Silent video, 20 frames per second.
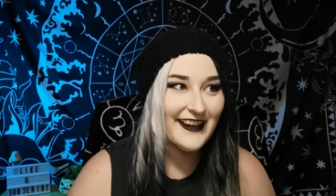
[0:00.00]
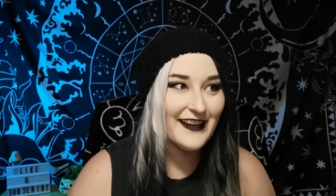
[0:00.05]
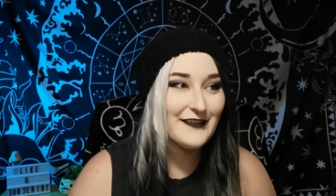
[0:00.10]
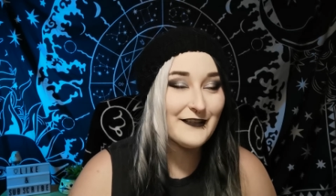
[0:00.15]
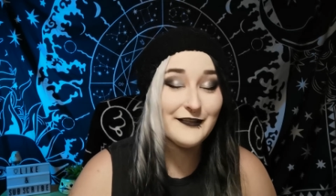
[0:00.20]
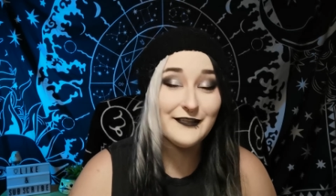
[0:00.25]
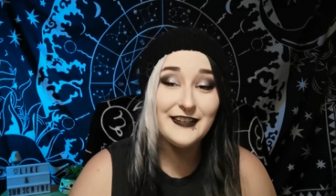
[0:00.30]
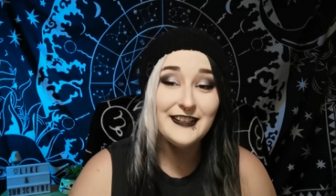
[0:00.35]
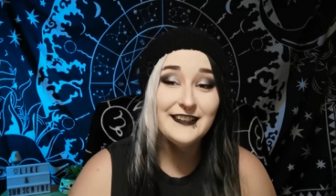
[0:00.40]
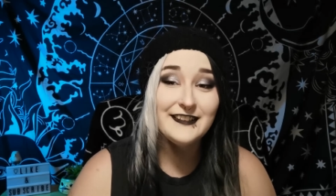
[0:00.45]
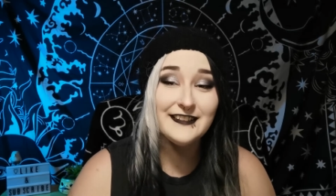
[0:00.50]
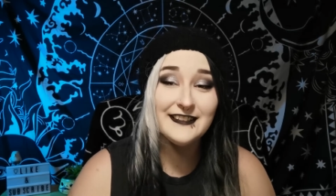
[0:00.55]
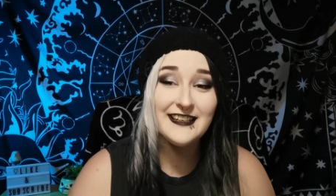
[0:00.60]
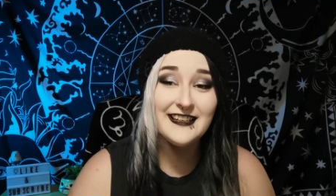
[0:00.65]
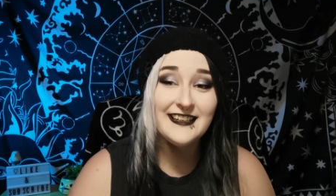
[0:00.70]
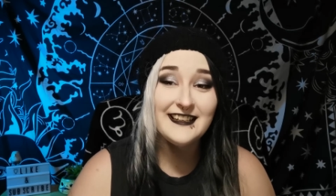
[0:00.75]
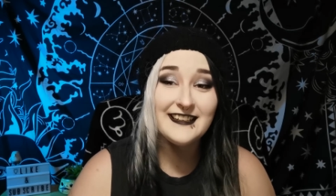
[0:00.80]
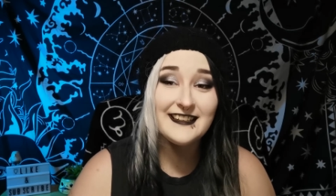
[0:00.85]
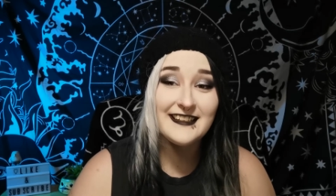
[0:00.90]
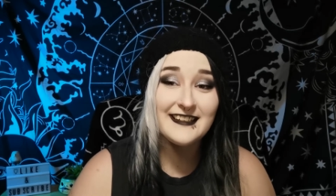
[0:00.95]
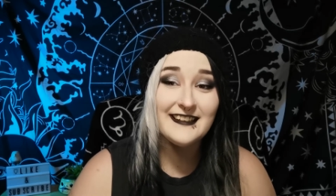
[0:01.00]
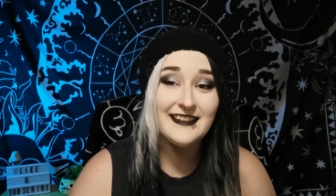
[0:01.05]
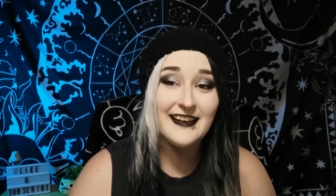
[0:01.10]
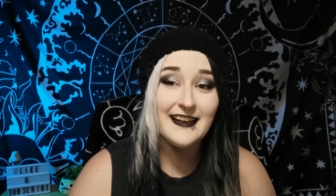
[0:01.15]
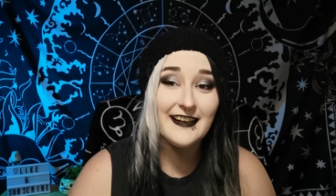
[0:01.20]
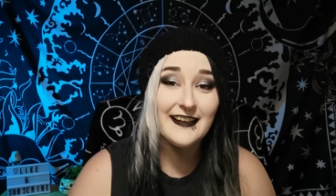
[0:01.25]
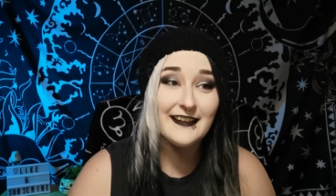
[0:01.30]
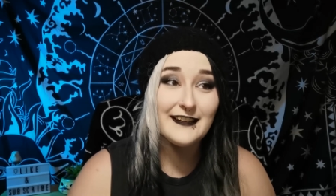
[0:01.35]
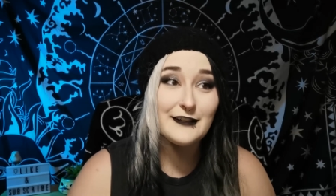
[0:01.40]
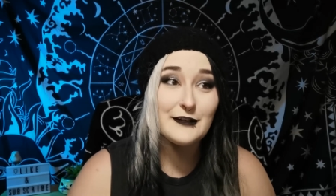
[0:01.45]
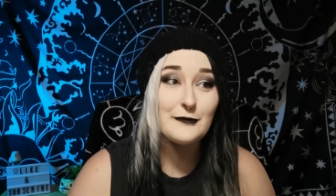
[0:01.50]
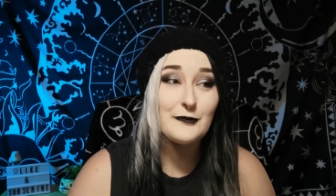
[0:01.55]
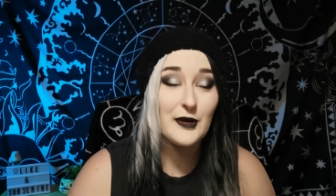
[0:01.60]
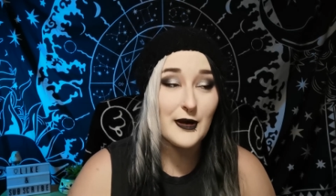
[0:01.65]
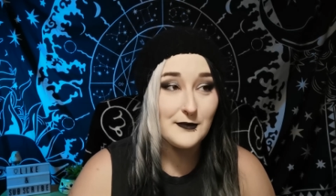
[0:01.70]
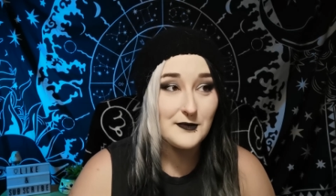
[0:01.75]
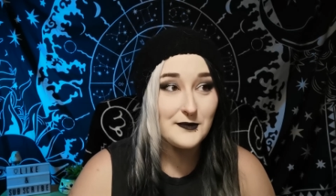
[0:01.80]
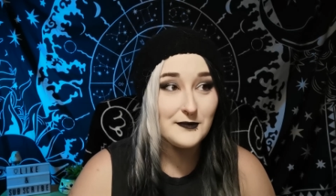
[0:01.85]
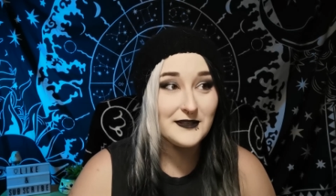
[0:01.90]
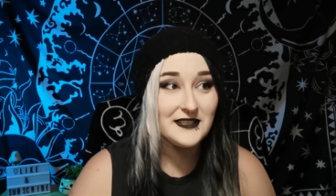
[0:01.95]
I feel like I could
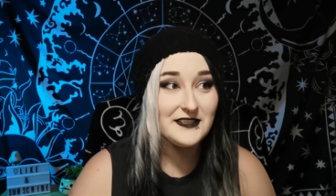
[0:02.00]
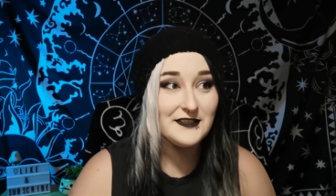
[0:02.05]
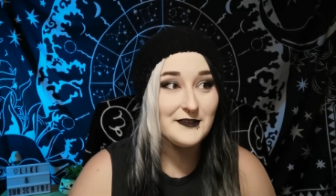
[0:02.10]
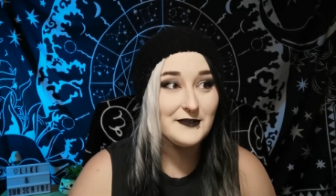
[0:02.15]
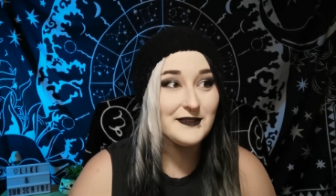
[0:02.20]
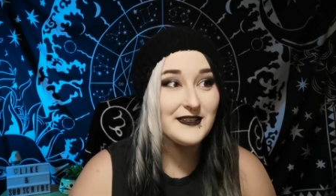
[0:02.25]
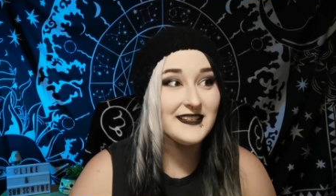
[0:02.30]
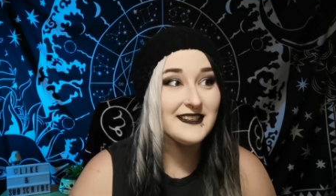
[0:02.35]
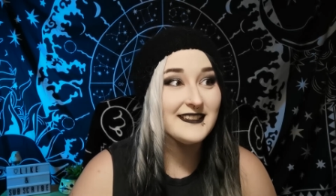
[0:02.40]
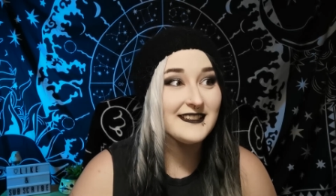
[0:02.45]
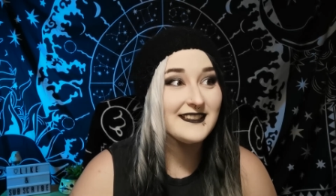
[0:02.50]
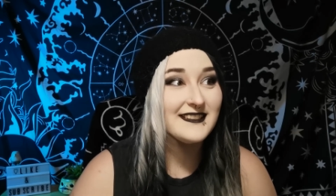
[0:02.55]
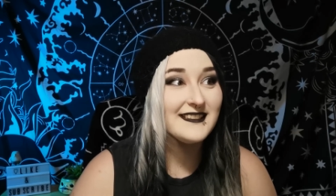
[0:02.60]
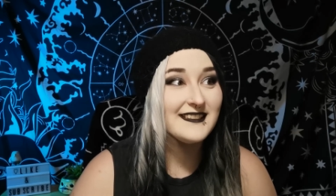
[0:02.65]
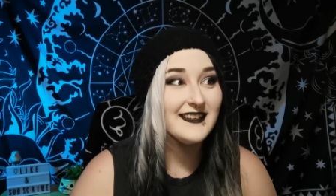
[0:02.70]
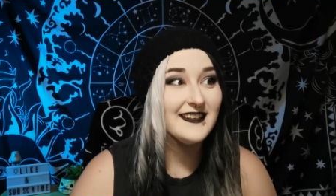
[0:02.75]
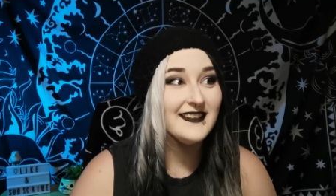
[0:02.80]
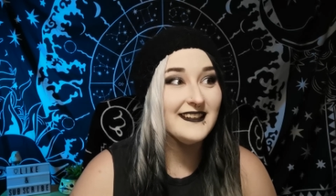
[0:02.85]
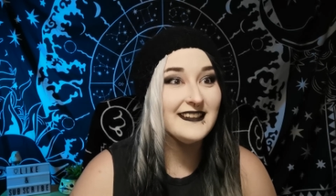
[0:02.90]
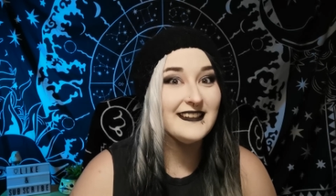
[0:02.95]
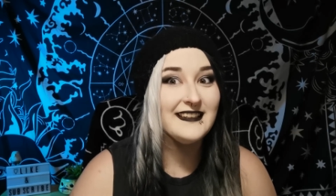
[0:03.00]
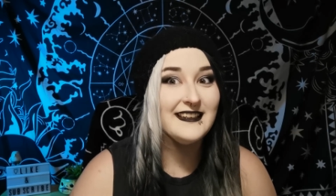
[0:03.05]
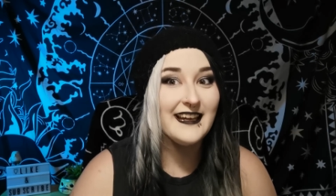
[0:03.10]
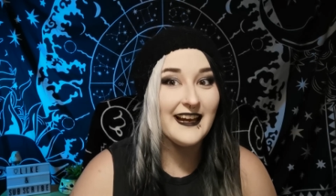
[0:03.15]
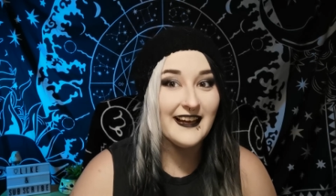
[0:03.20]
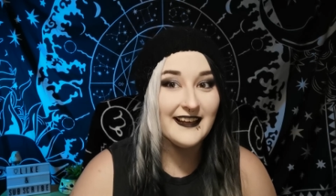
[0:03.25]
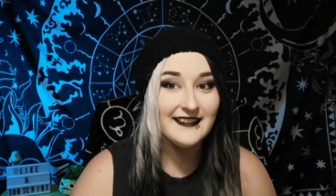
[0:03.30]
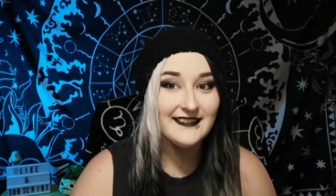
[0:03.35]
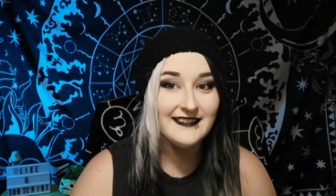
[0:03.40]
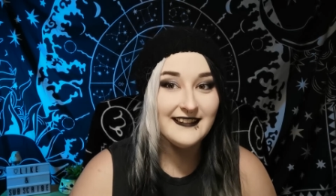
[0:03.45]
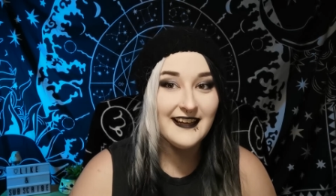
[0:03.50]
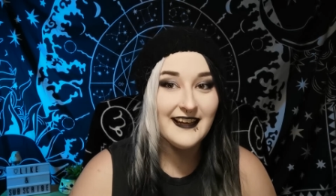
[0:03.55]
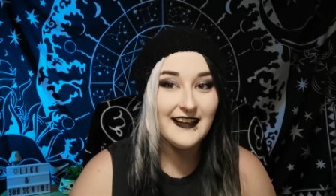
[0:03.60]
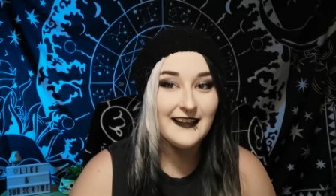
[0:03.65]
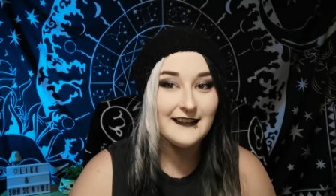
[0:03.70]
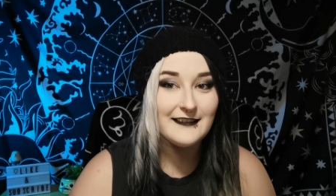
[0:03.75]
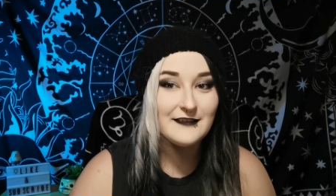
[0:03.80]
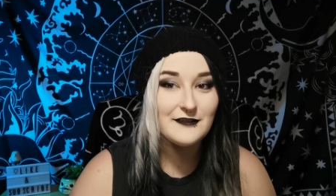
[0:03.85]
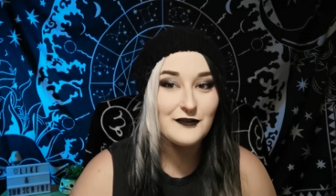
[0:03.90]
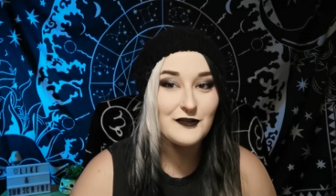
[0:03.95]
probably do this again
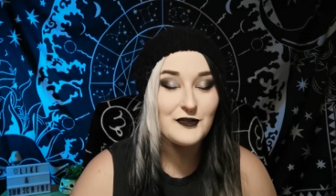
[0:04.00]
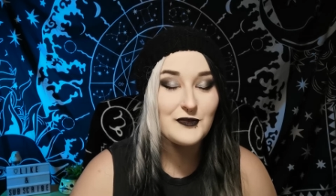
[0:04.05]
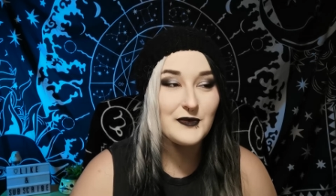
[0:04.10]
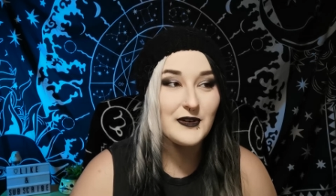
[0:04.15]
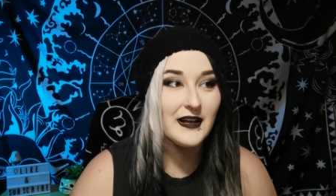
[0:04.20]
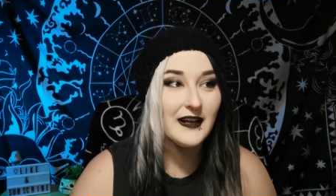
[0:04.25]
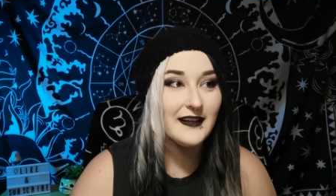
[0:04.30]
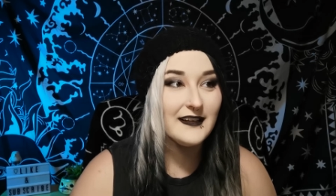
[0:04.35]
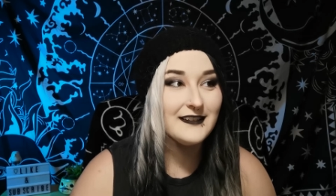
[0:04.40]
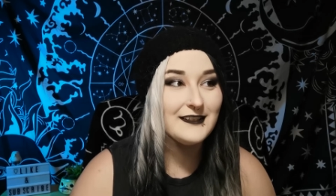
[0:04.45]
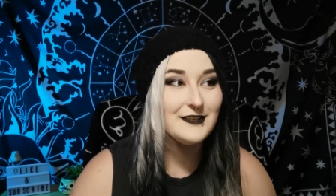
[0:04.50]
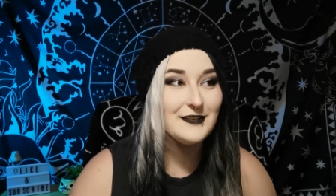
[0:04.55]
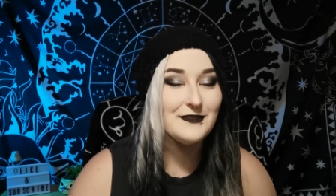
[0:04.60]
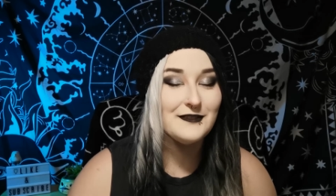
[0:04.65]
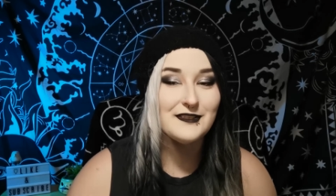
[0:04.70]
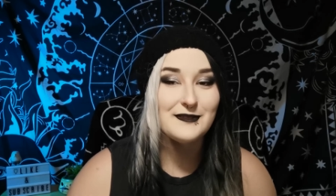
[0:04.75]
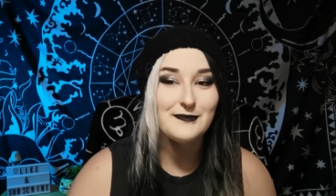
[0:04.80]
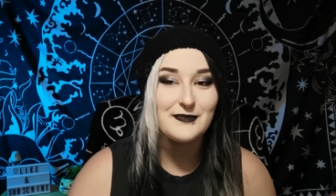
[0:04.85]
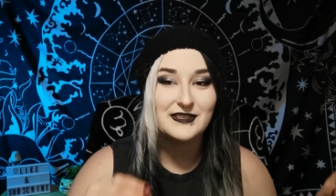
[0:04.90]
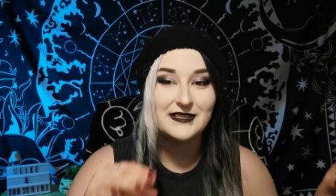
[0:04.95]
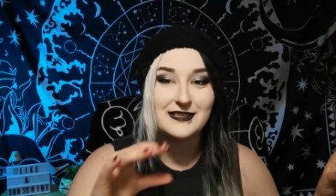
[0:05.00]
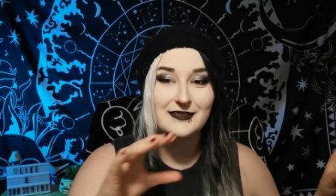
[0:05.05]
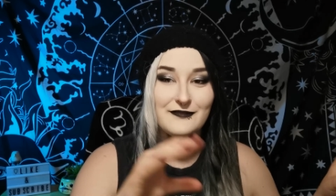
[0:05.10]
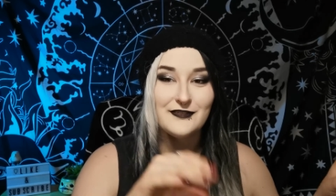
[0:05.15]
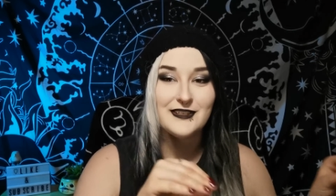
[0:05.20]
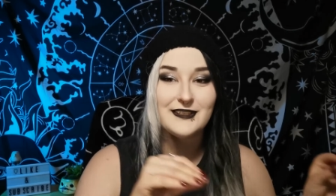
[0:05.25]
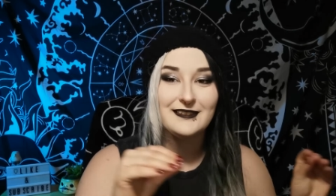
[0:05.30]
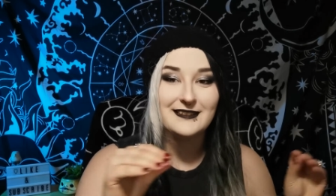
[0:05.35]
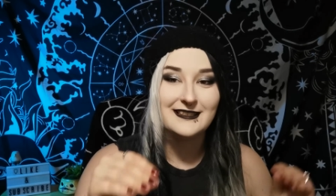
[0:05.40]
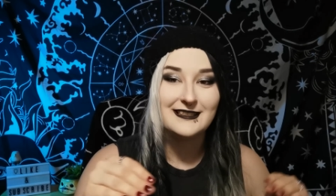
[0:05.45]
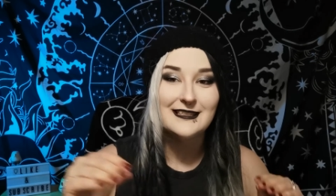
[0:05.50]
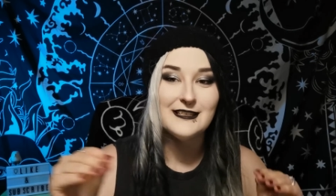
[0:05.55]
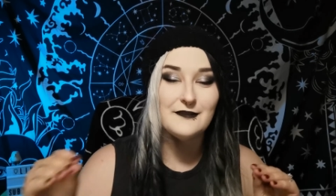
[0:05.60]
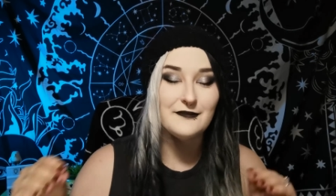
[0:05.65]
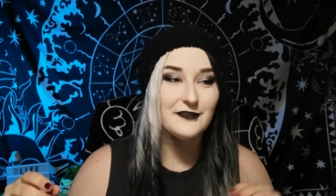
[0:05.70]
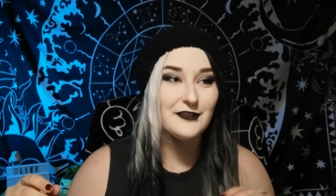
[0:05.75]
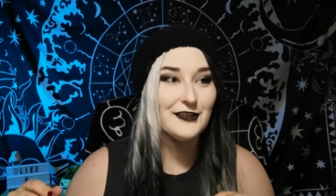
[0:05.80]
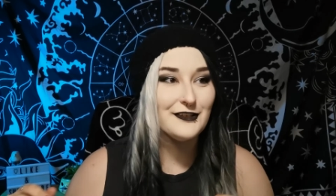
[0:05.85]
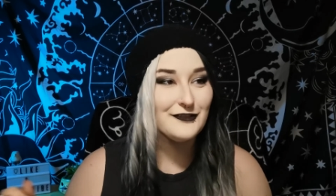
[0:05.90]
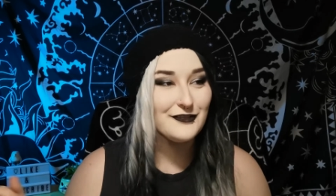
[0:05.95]
and try to specifically
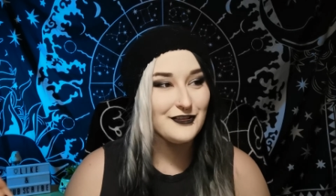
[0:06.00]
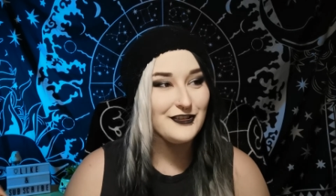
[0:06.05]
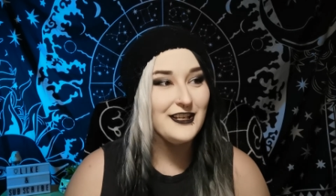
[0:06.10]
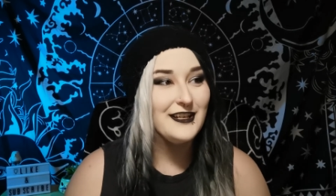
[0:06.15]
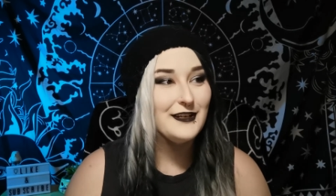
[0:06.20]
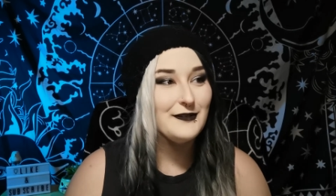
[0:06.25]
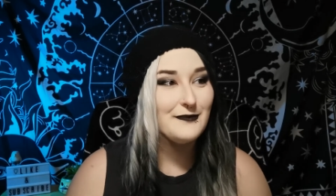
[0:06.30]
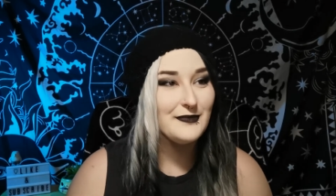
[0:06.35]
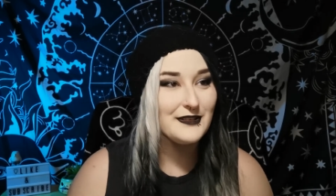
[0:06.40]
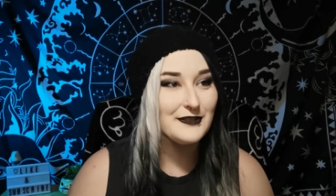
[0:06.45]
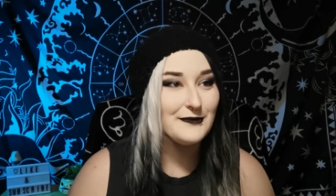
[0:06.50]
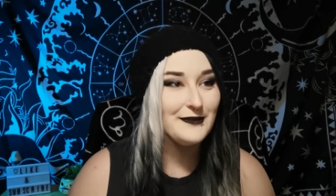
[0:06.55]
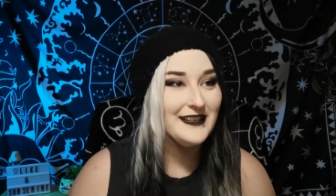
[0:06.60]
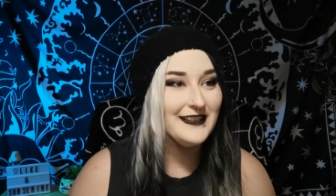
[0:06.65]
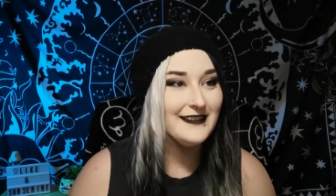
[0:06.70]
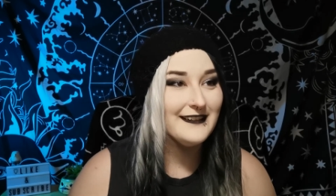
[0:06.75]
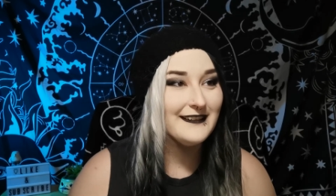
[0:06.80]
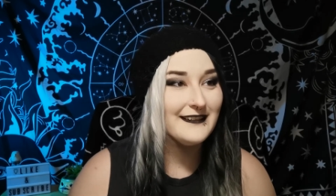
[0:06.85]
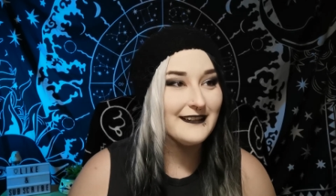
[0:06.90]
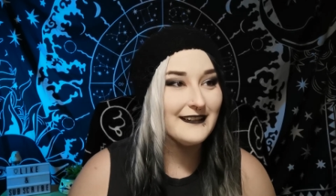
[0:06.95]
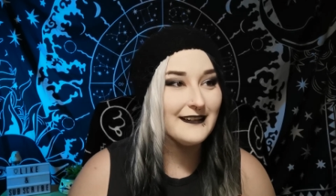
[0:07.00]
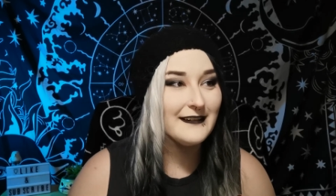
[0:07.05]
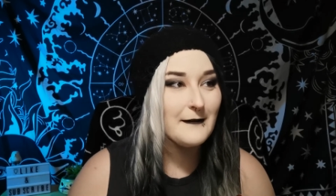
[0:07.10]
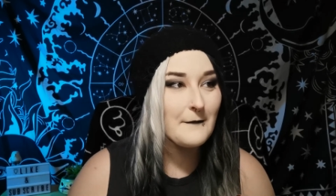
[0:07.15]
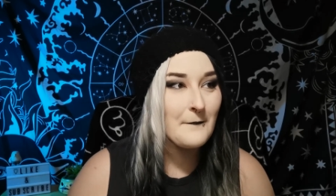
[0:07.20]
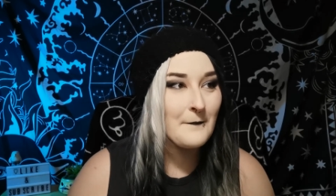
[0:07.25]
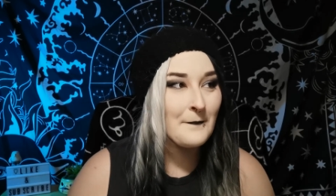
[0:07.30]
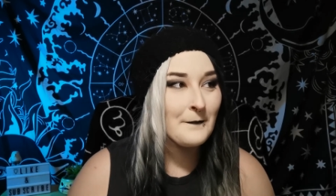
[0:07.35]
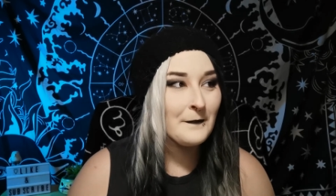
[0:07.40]
differentiate between